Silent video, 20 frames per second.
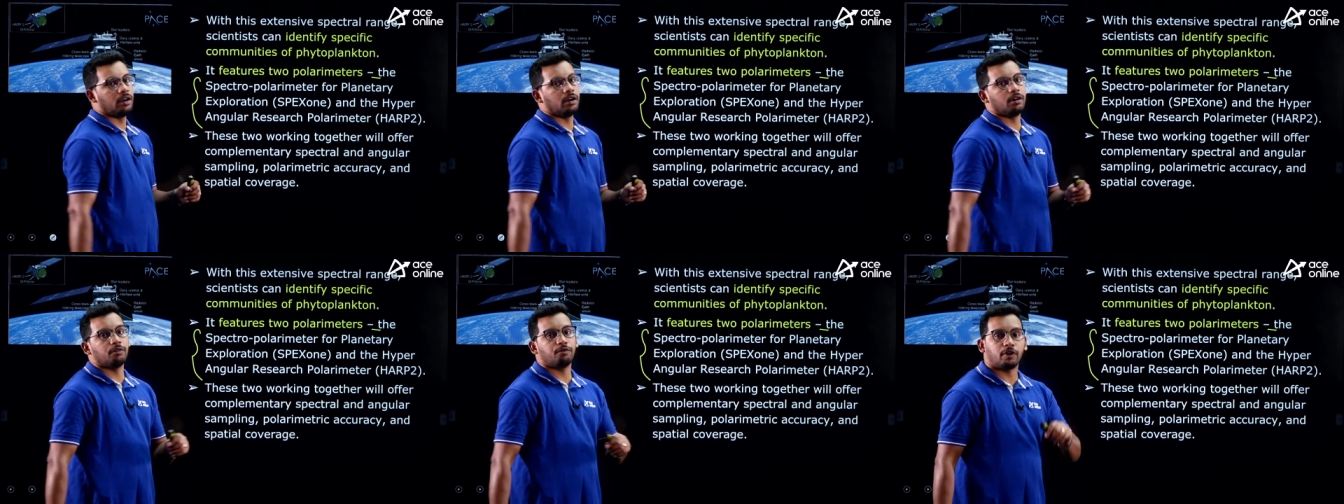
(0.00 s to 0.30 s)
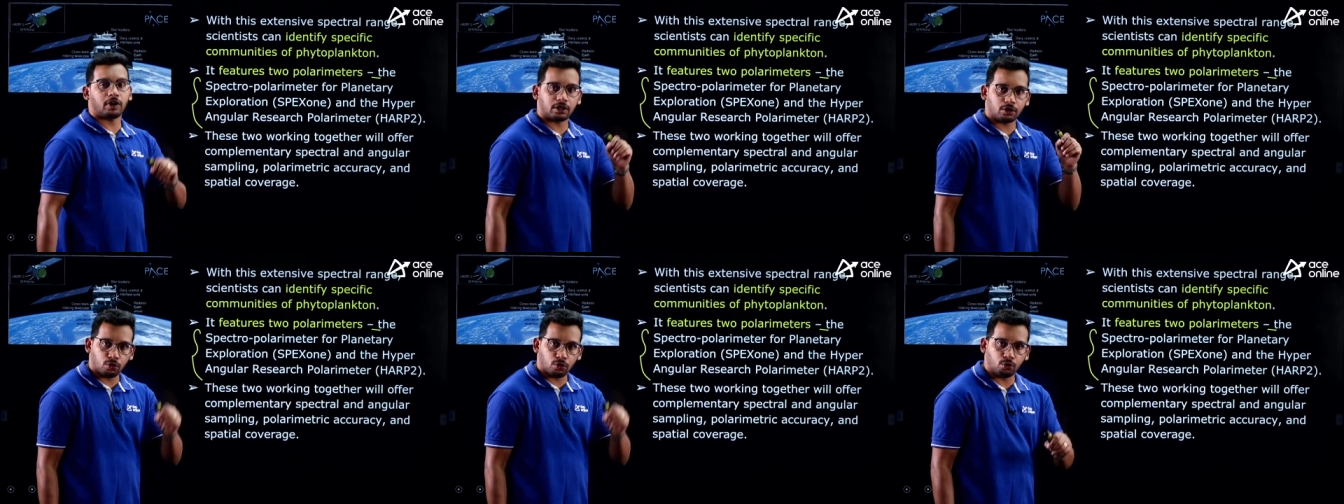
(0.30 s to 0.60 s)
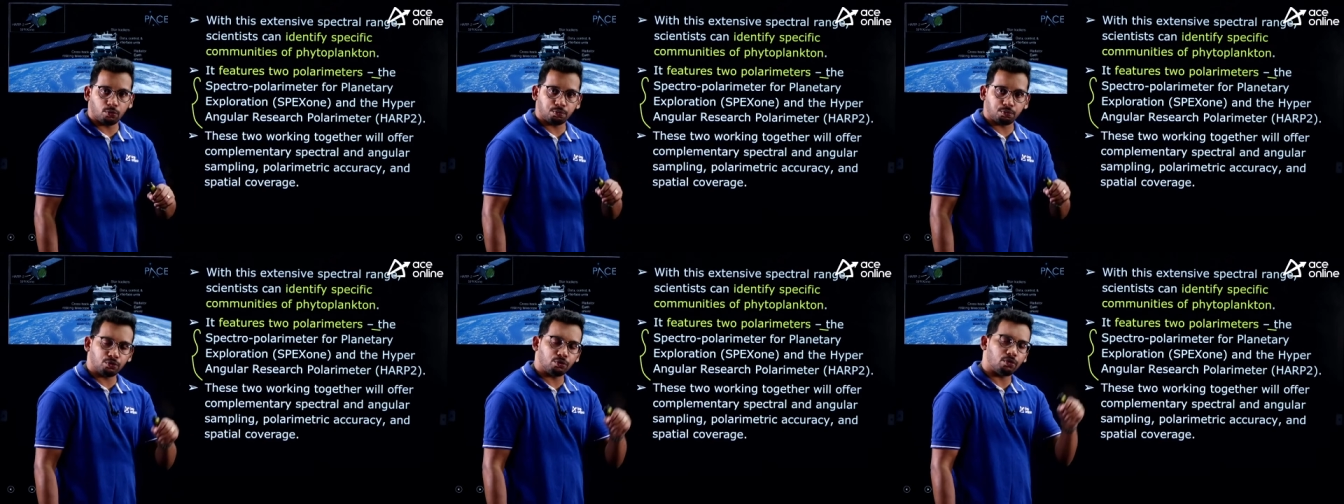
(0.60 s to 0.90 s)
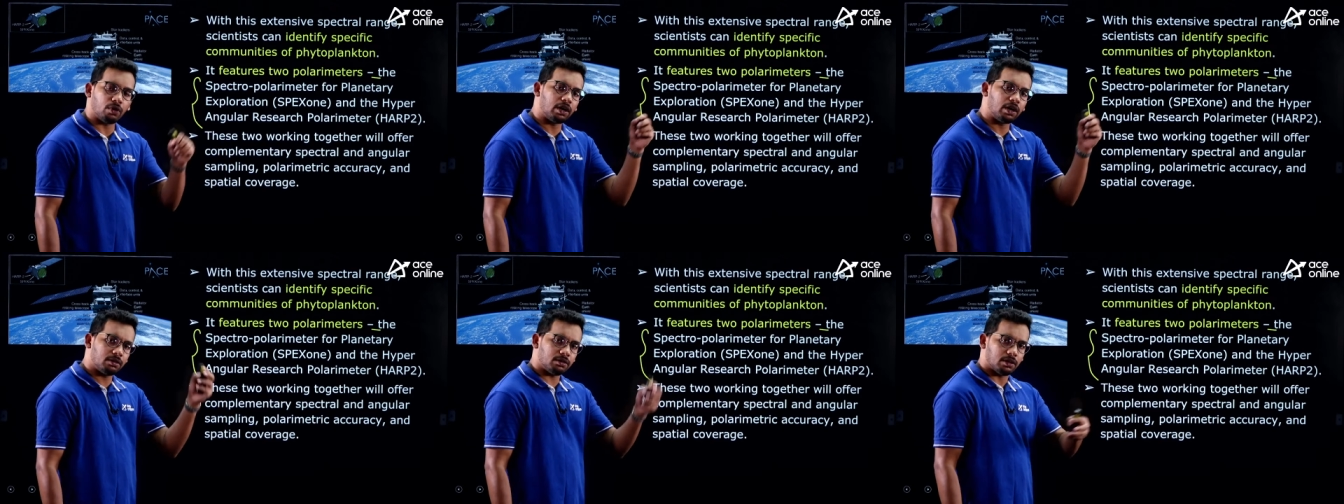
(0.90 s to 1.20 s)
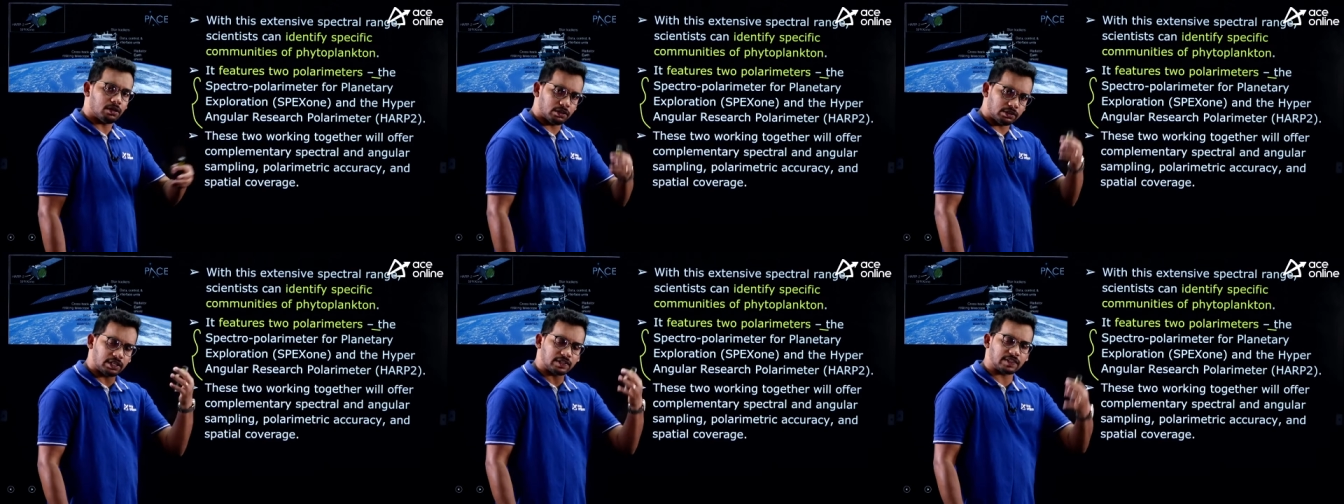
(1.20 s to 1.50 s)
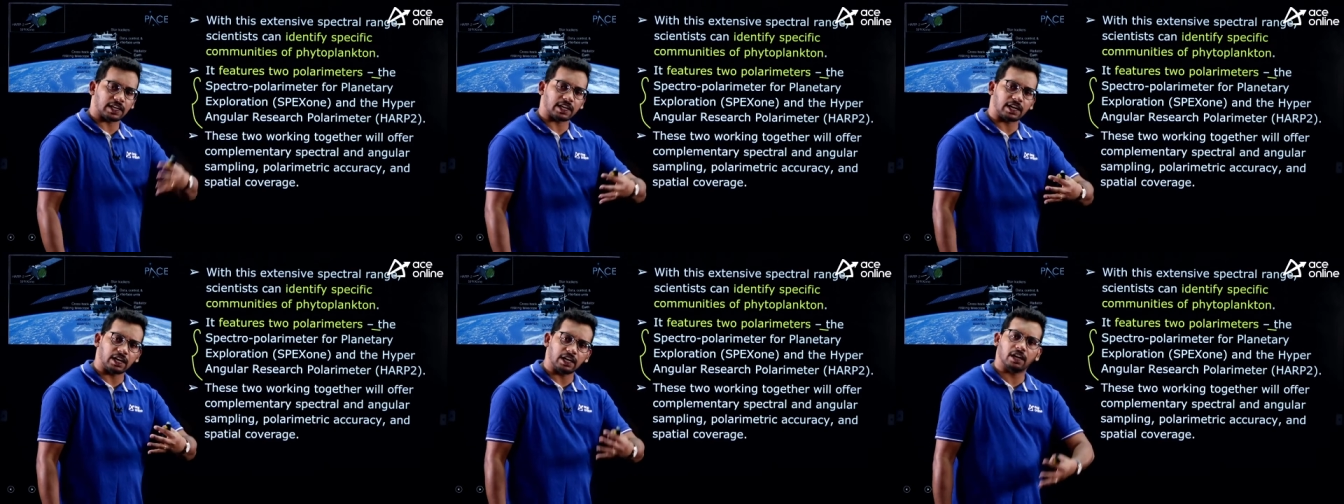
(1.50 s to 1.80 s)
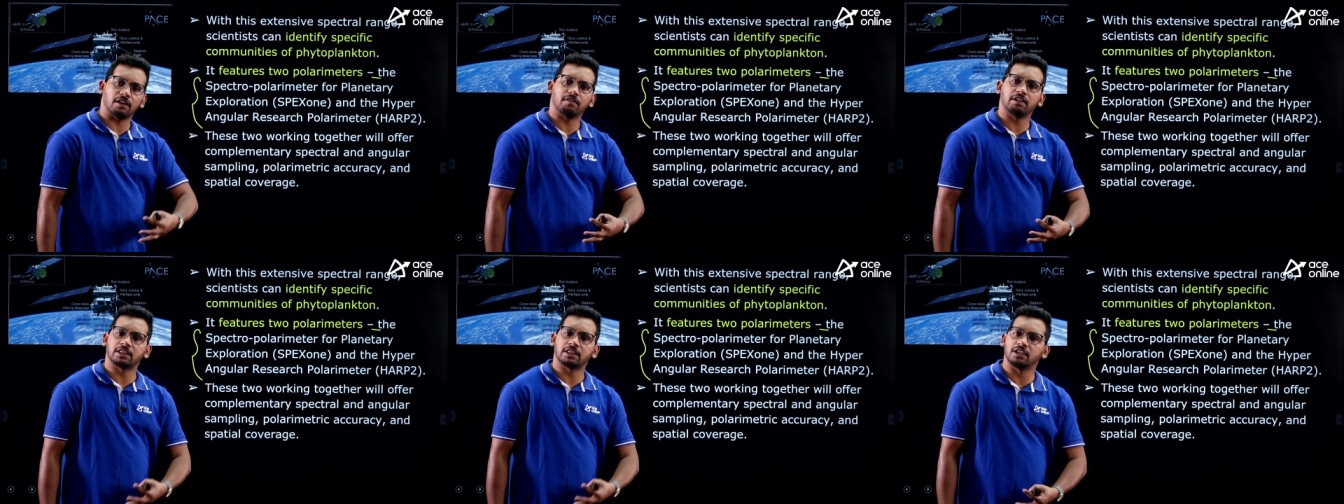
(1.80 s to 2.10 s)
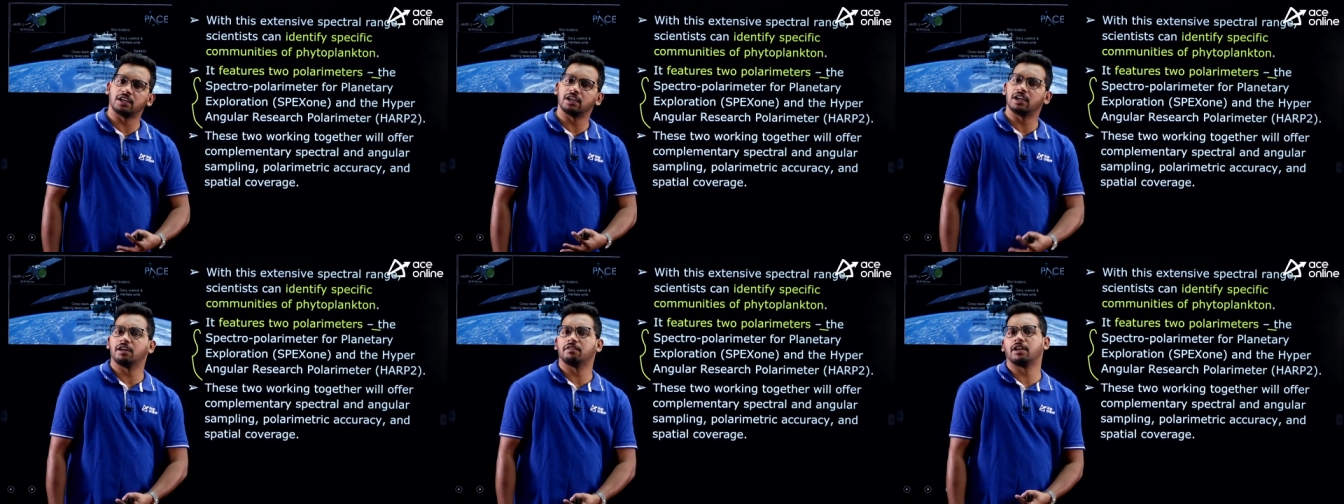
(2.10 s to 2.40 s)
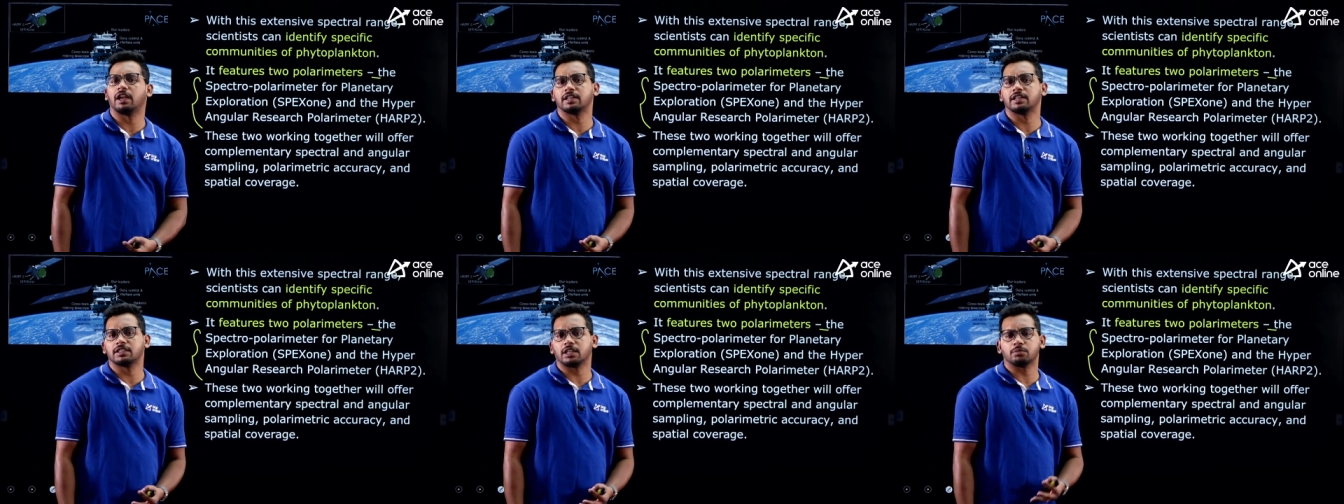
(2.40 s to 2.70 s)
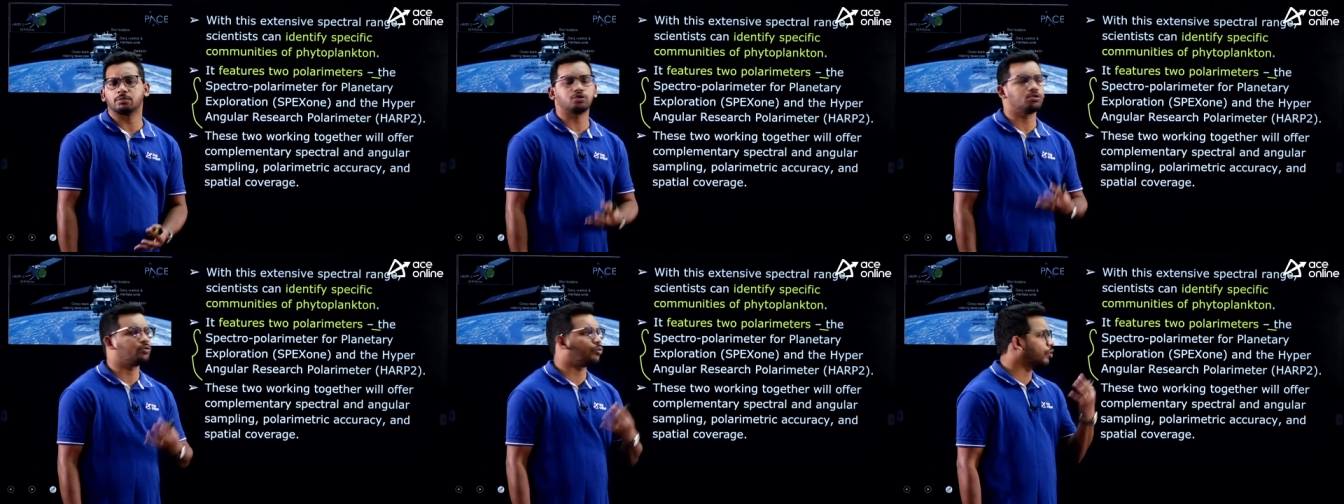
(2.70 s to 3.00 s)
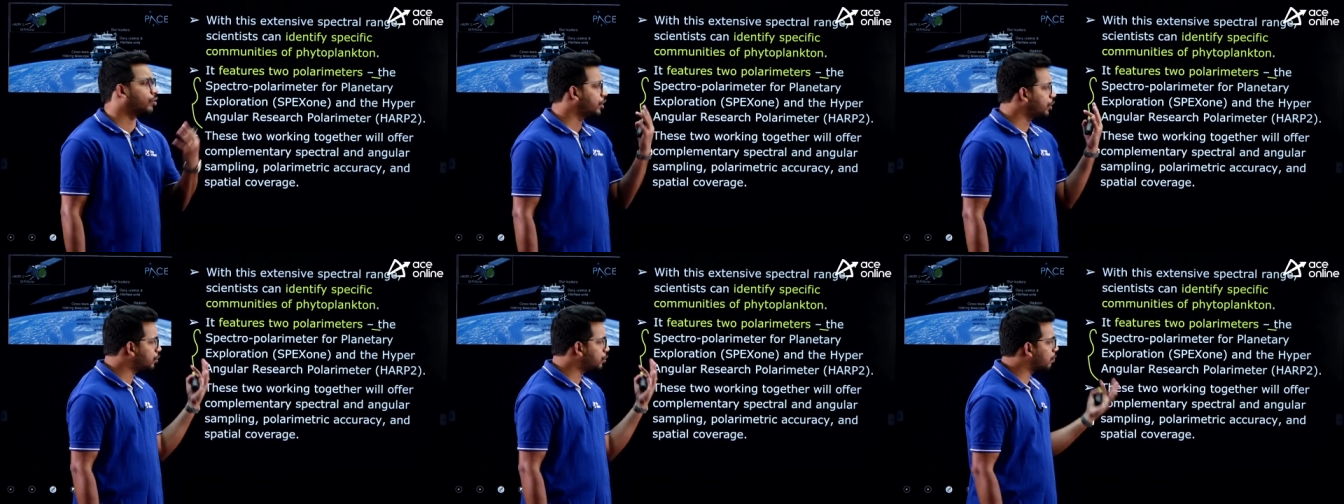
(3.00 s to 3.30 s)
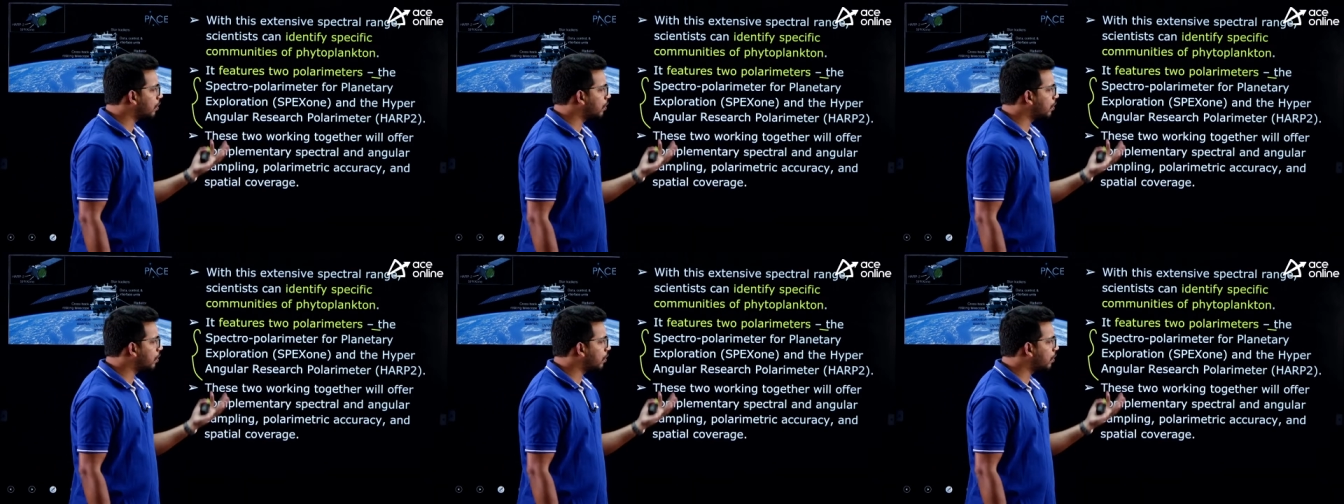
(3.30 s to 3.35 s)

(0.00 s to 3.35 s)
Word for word: For group 2 and uh, the second level, third level exams, you no need to